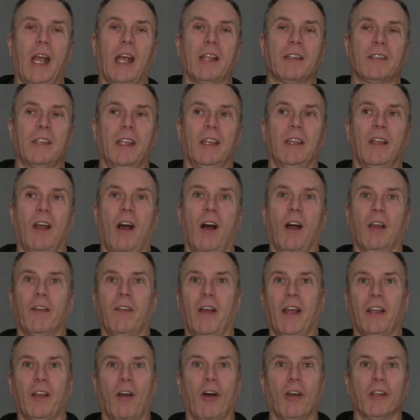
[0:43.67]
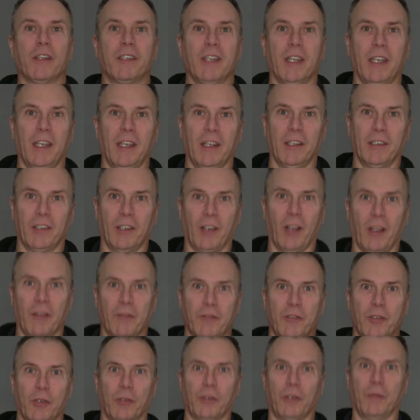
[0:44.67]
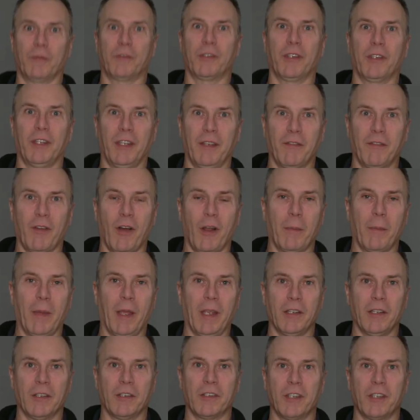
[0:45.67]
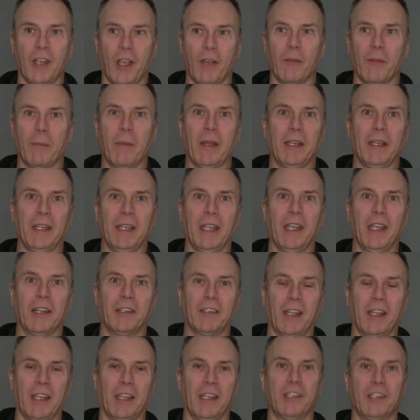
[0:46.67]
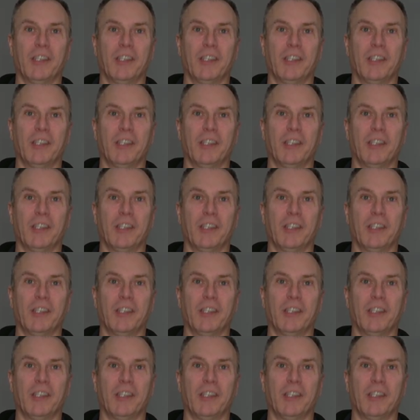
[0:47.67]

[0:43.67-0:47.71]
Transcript: as in I've had ideas and I've took them to the Environment Agency over many years saying,